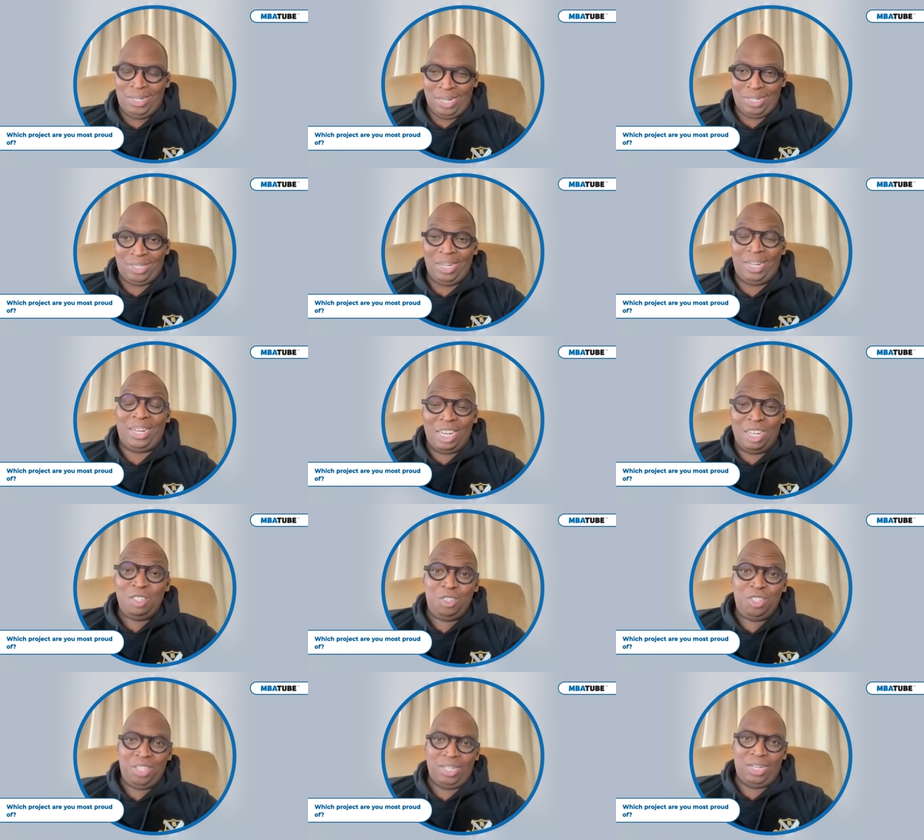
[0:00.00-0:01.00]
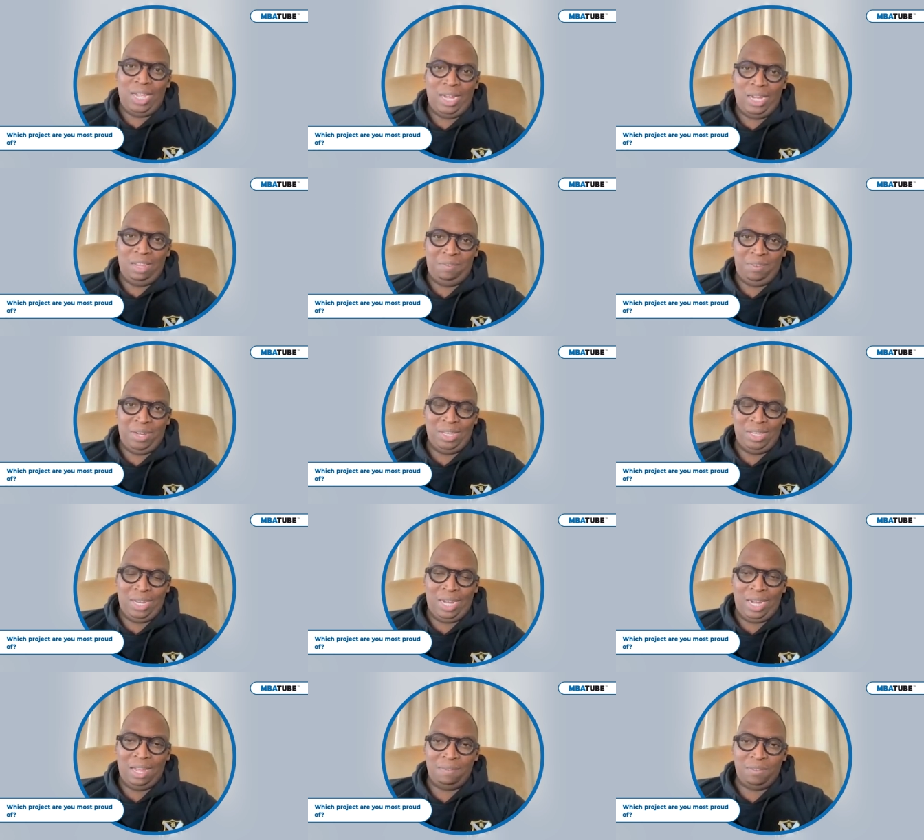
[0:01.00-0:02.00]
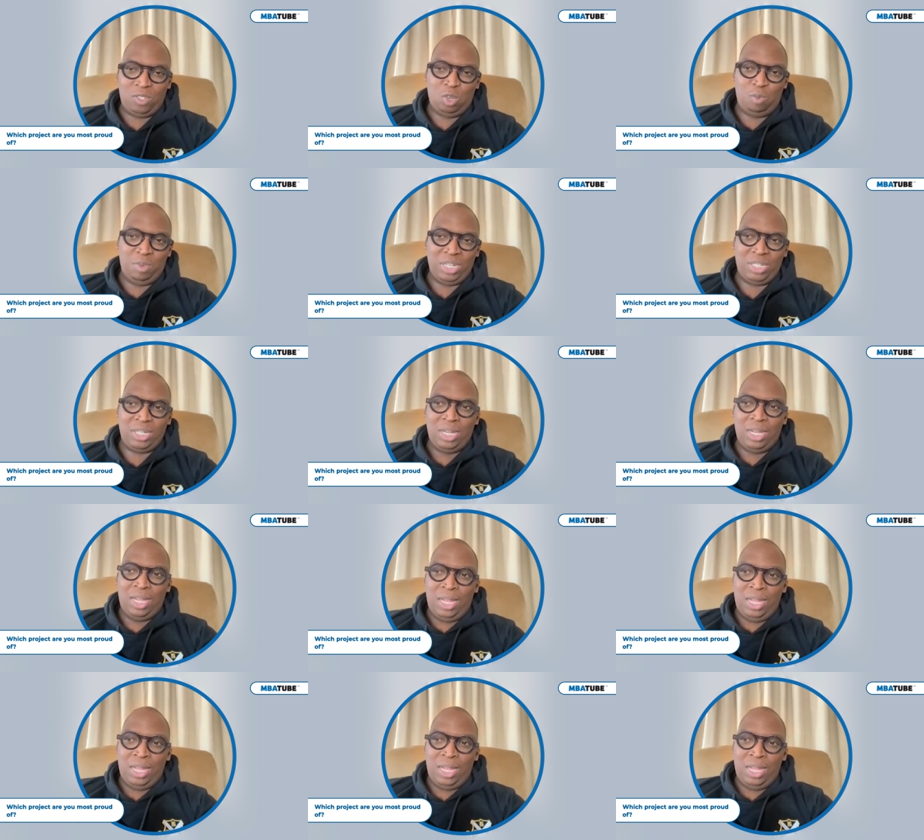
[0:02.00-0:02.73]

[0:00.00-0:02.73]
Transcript: touched the country that I live in and love so much,